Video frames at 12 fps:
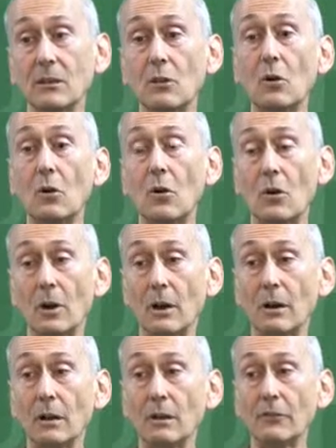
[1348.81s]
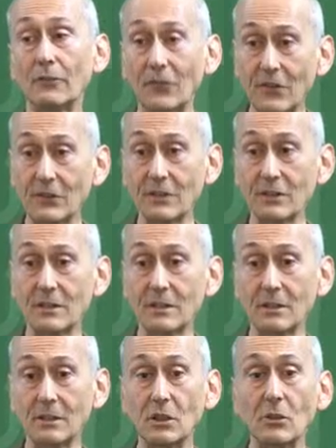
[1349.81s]
core first.
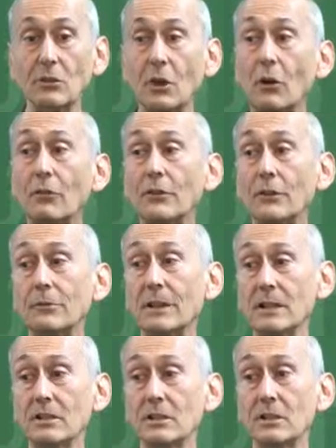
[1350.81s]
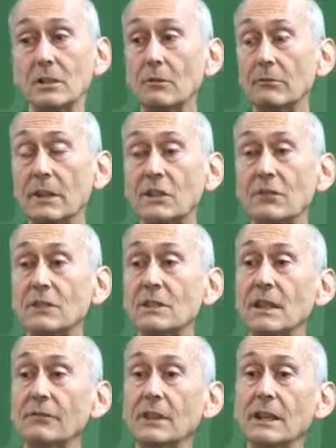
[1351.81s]
Don't overreach. Don't reach for
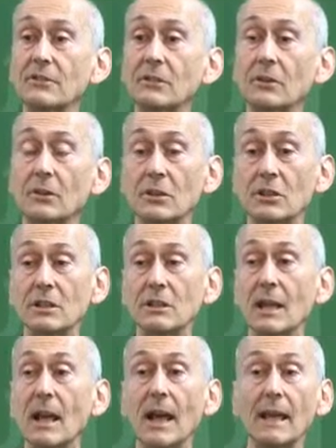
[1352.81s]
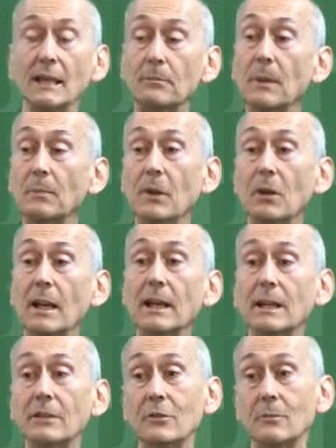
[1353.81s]
stuff that isn't urgent and that people are
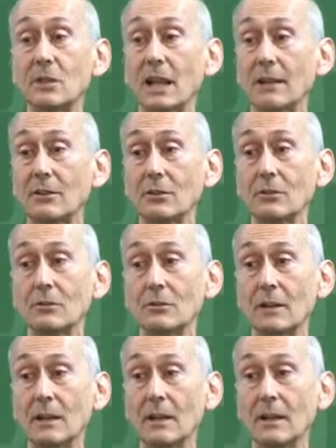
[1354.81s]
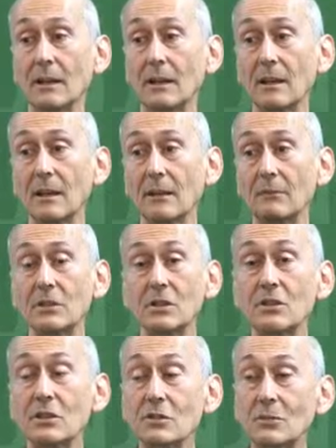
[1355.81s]
likely to object to.
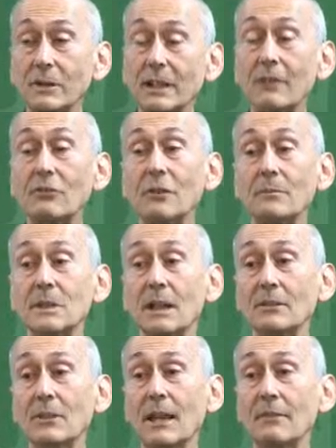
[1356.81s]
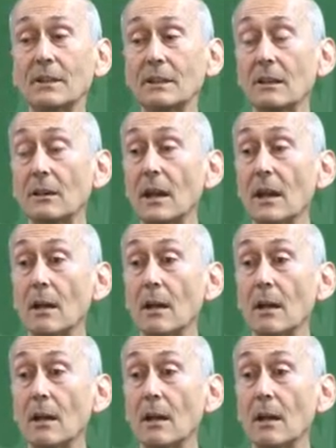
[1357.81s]
Researchers will never object to having their